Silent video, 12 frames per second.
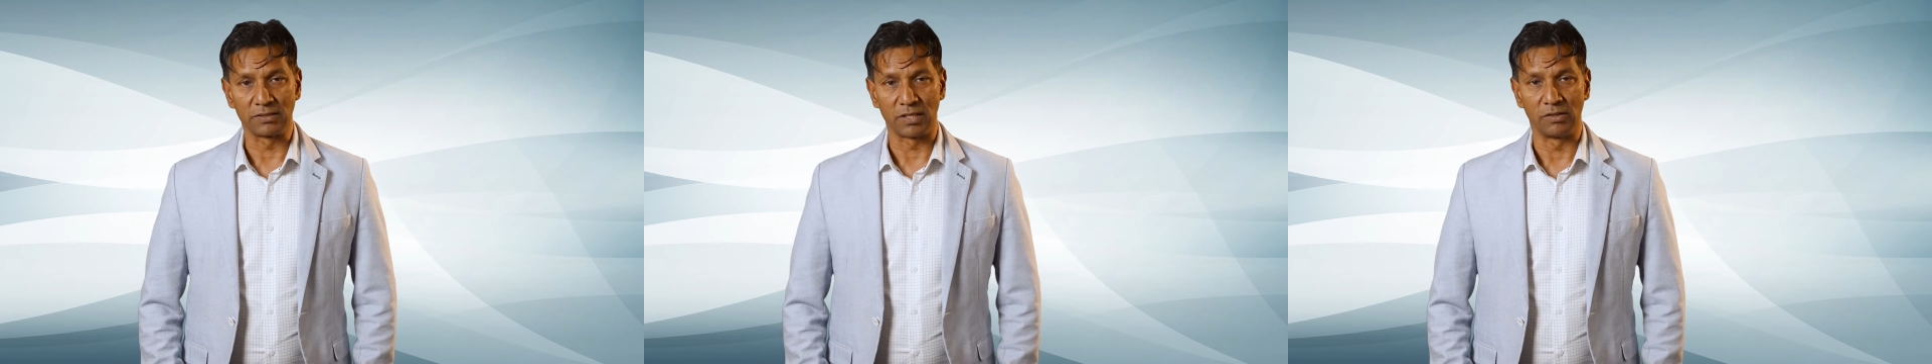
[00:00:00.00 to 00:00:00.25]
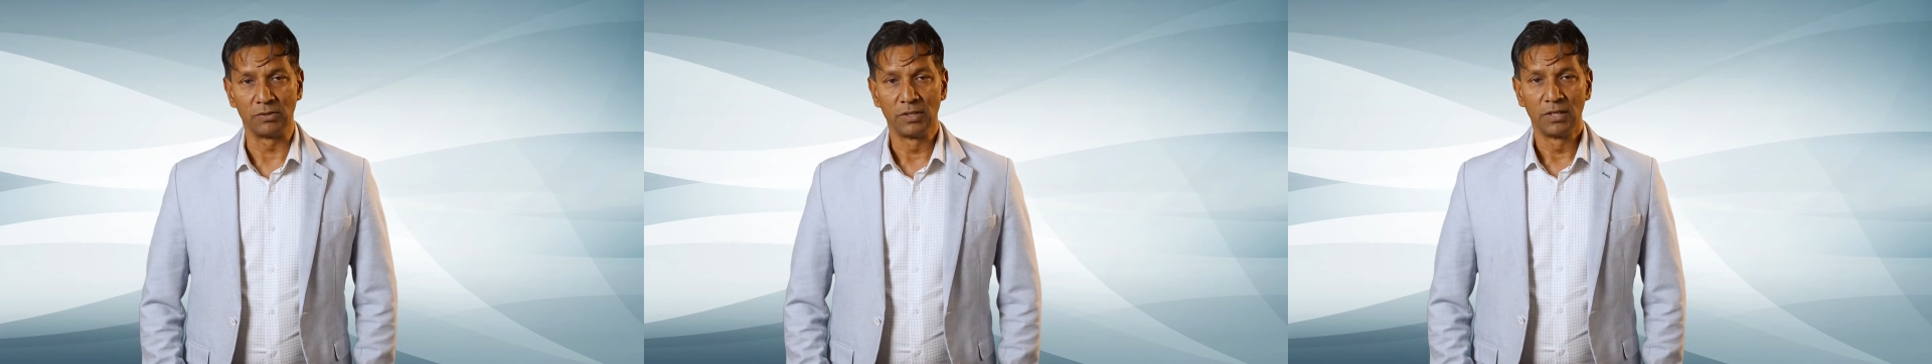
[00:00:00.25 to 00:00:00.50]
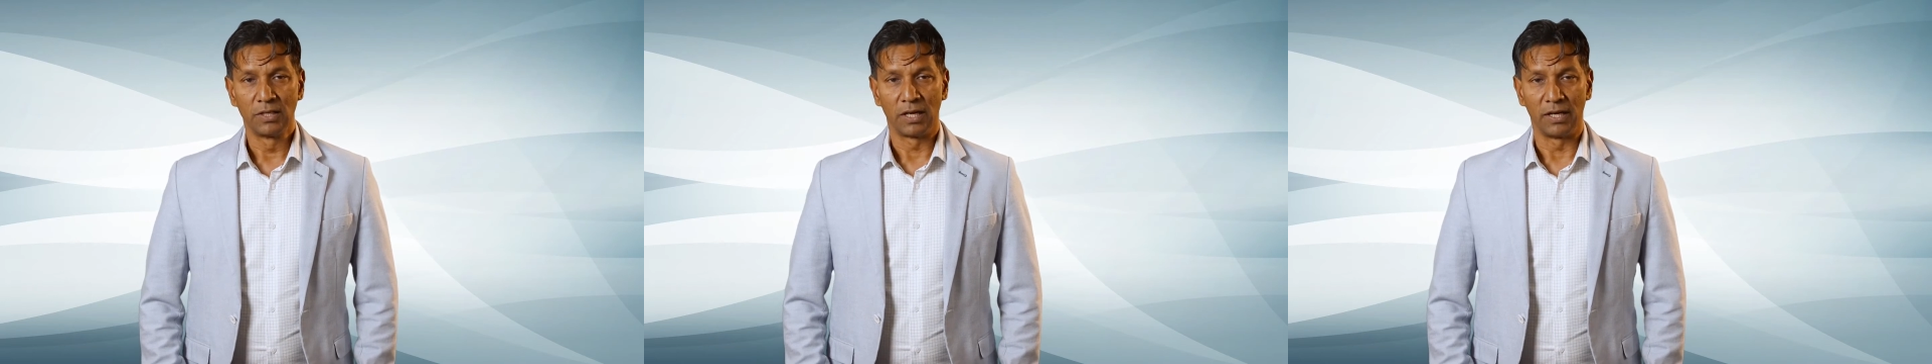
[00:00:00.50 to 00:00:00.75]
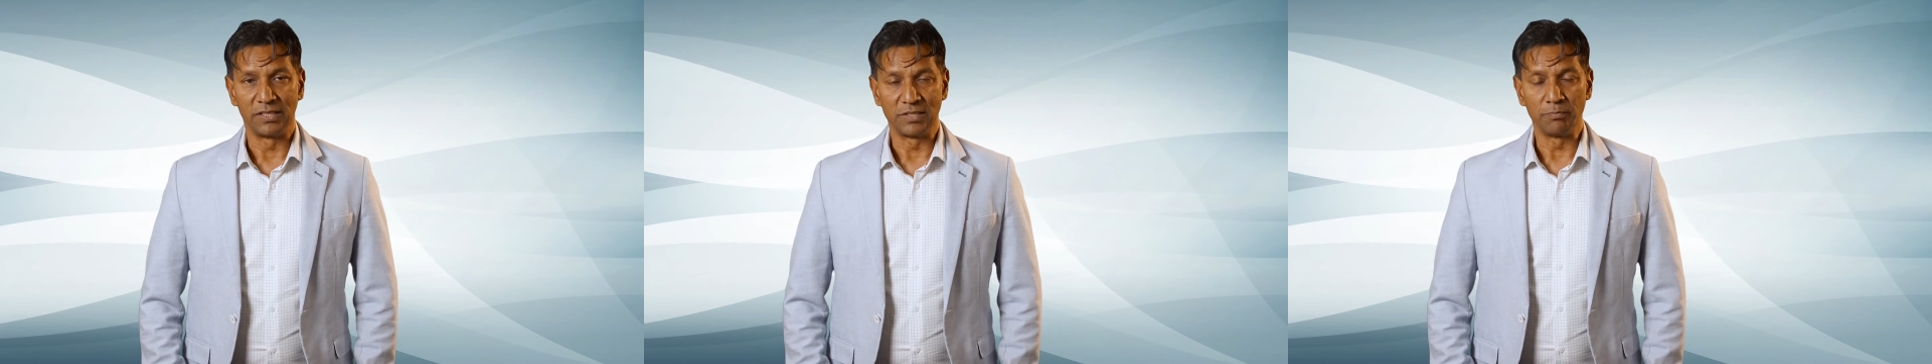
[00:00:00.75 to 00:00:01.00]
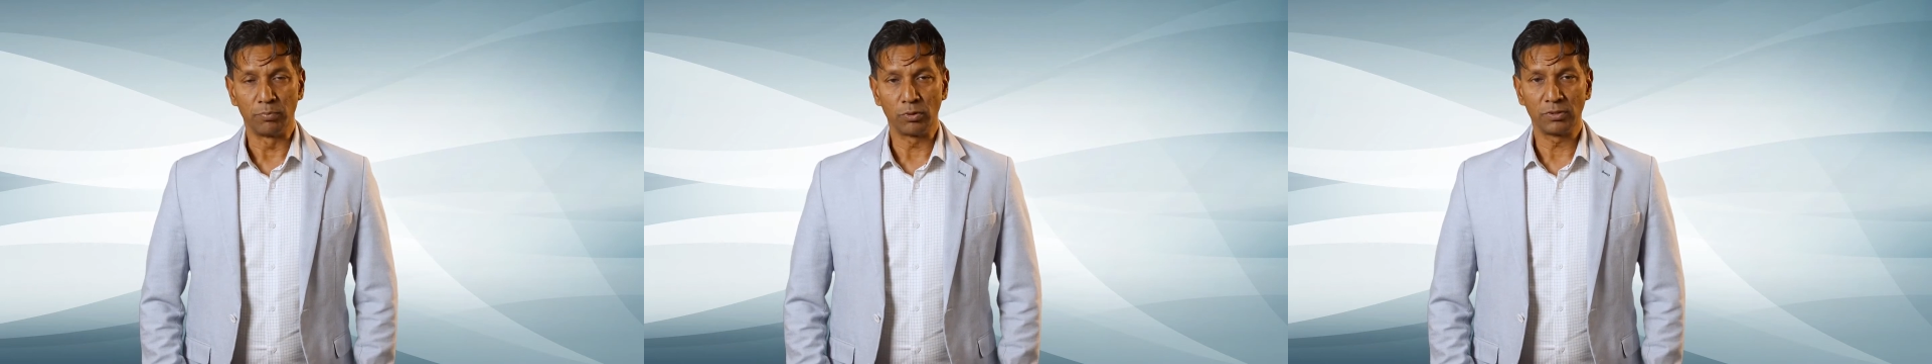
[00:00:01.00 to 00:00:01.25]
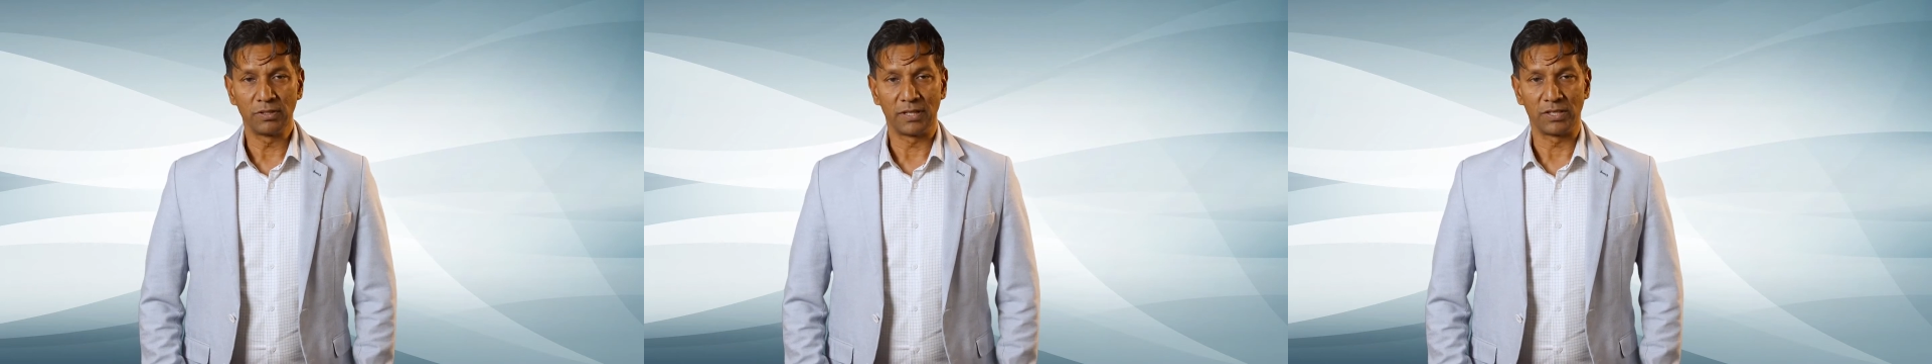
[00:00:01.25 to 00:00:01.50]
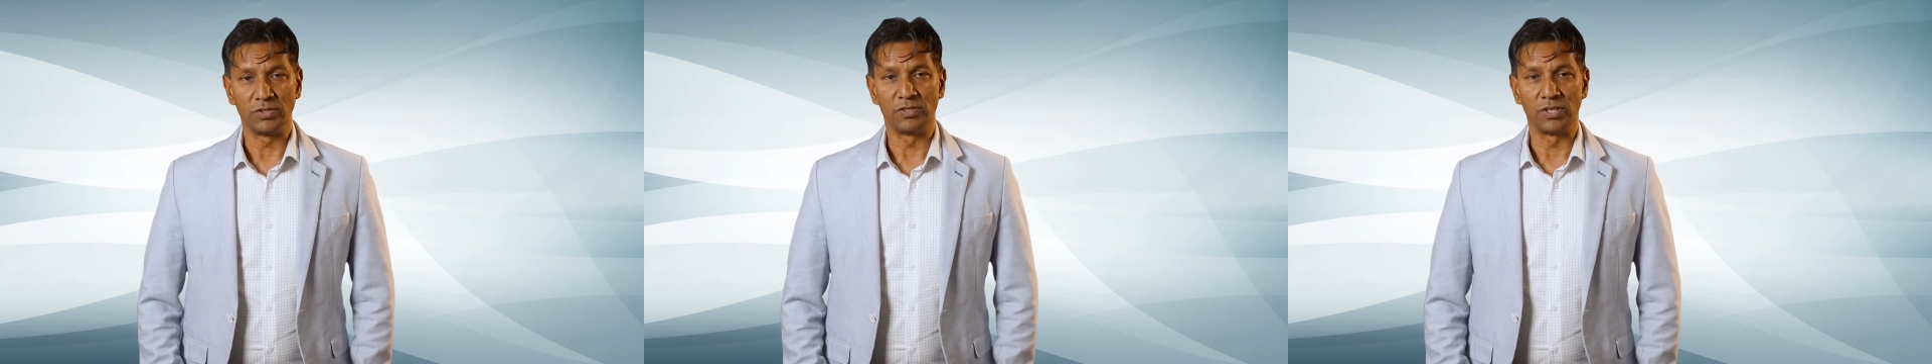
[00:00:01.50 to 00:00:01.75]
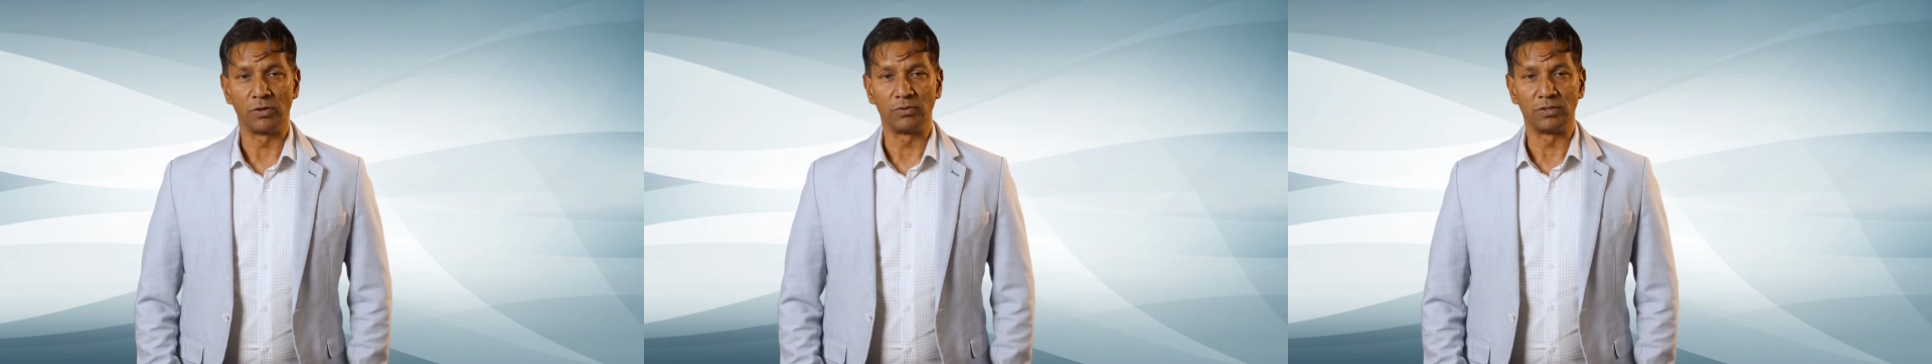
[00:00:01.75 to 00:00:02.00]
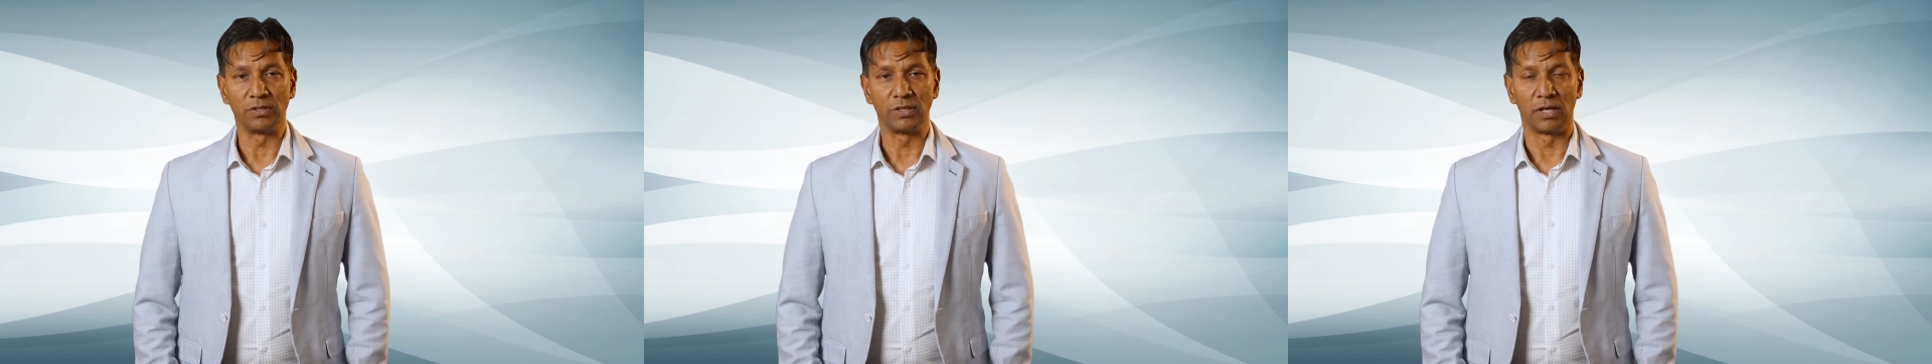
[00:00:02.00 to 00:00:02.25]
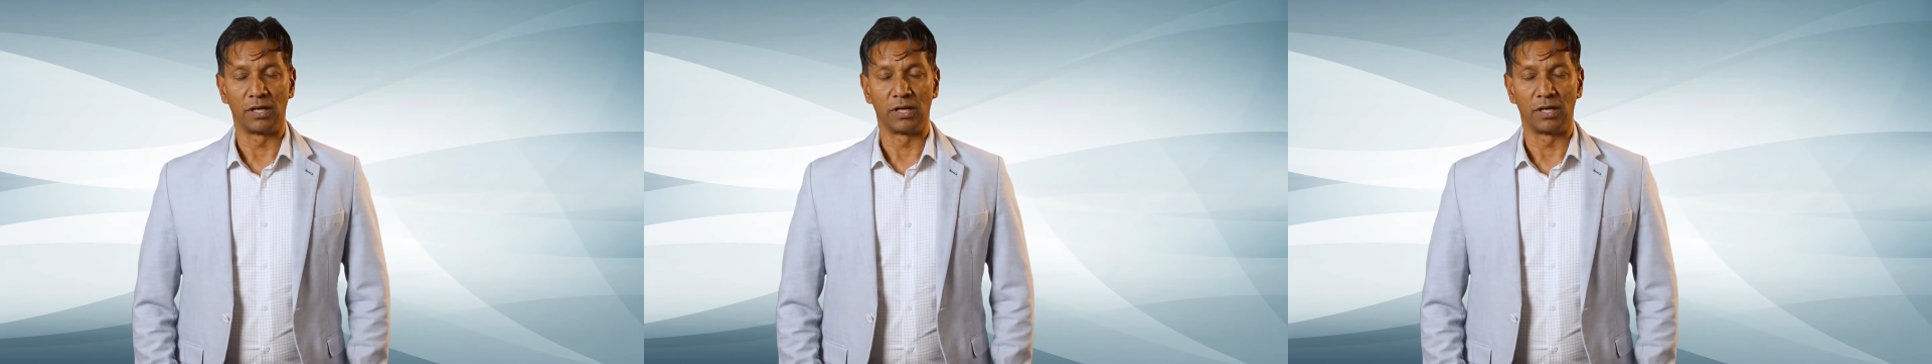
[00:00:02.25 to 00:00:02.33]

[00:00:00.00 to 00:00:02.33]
So it's important that you don't